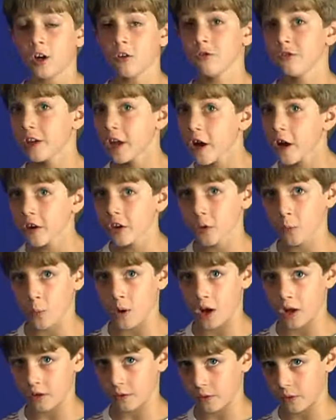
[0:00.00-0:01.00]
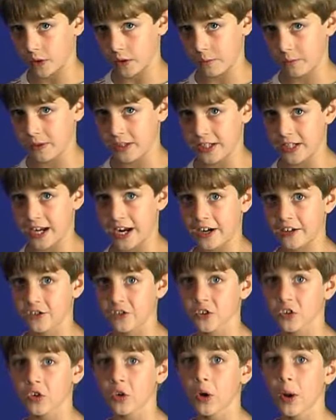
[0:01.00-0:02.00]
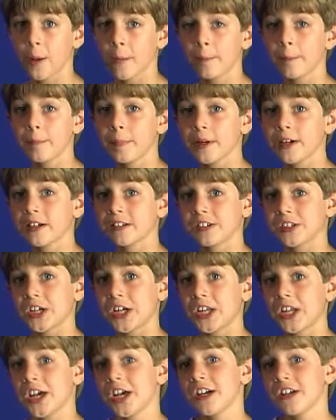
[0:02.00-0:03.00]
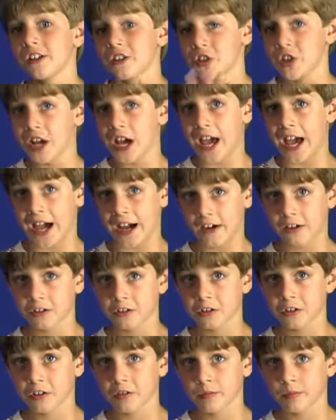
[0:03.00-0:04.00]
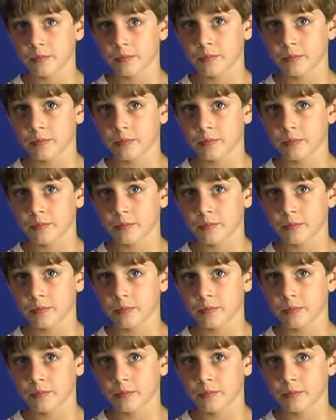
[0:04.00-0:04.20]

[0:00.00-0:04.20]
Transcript: I'll tell you why I want to be an actor, because I like to act.